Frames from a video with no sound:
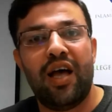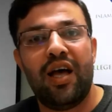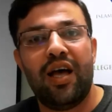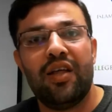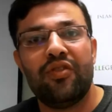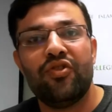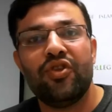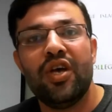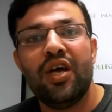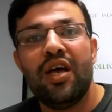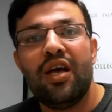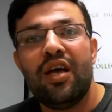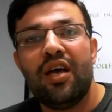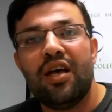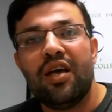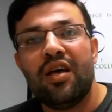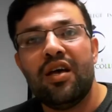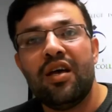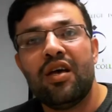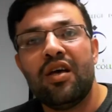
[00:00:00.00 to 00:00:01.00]
and
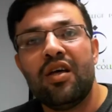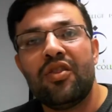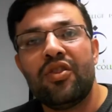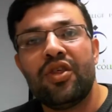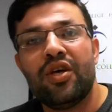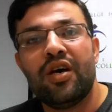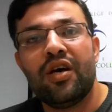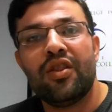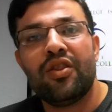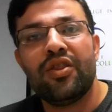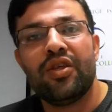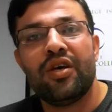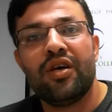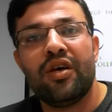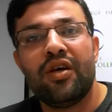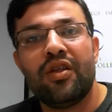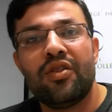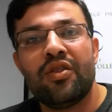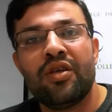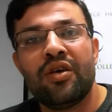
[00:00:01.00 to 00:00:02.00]

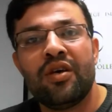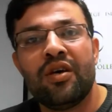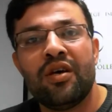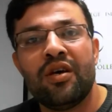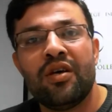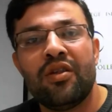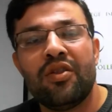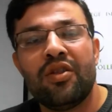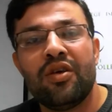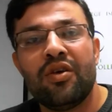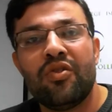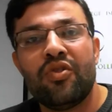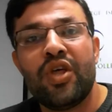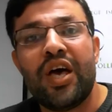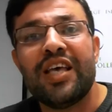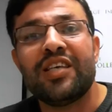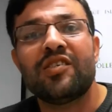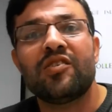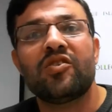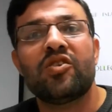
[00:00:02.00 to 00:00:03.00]

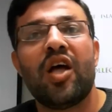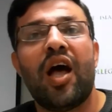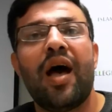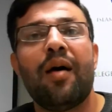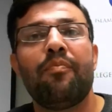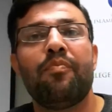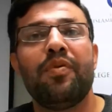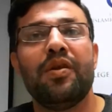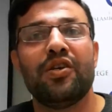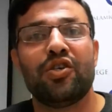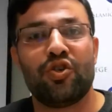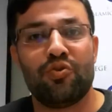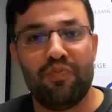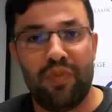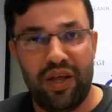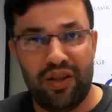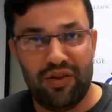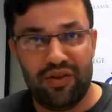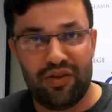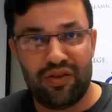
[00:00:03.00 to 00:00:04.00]
the
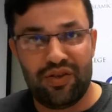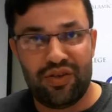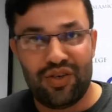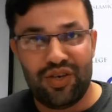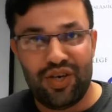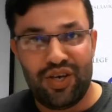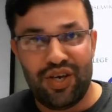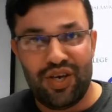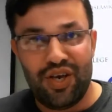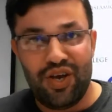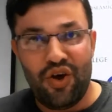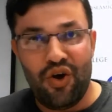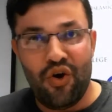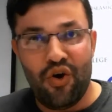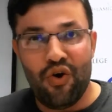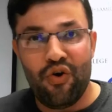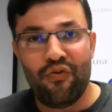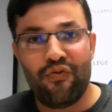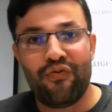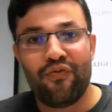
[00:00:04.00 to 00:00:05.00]
establishment
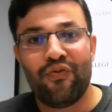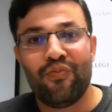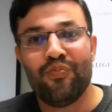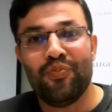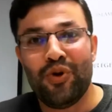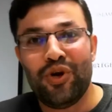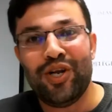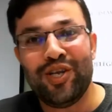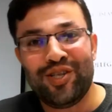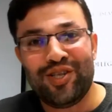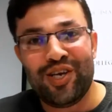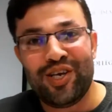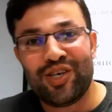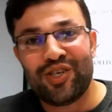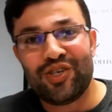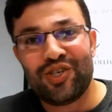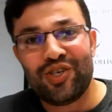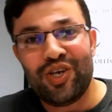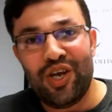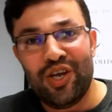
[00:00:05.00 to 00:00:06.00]
of
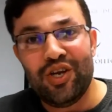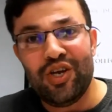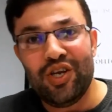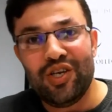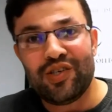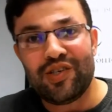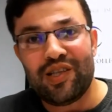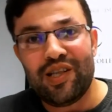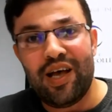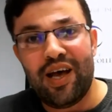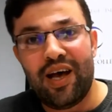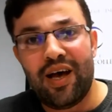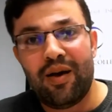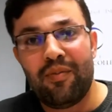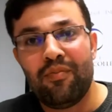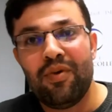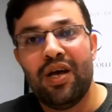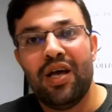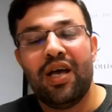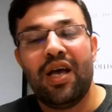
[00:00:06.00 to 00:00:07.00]
politics in
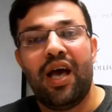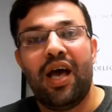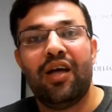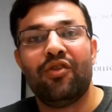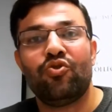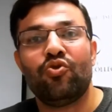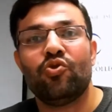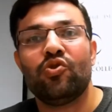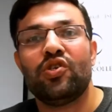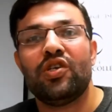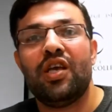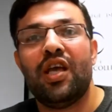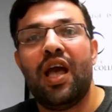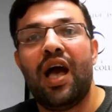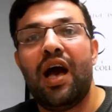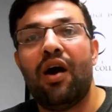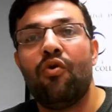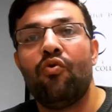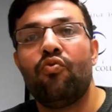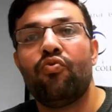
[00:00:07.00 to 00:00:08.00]
Islam, and to see
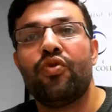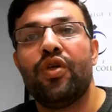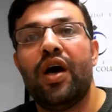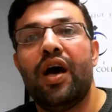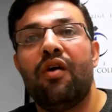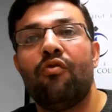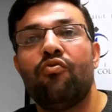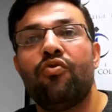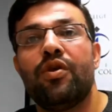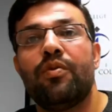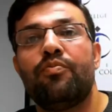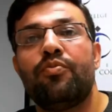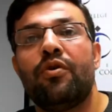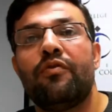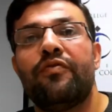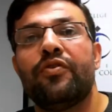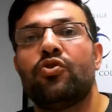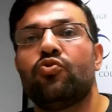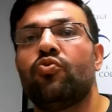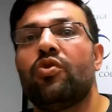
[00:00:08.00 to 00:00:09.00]
how the
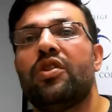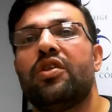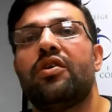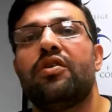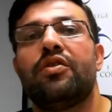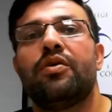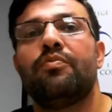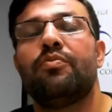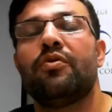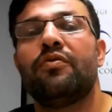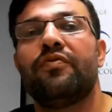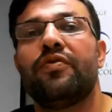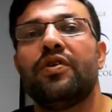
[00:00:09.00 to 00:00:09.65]
Prophet, whether the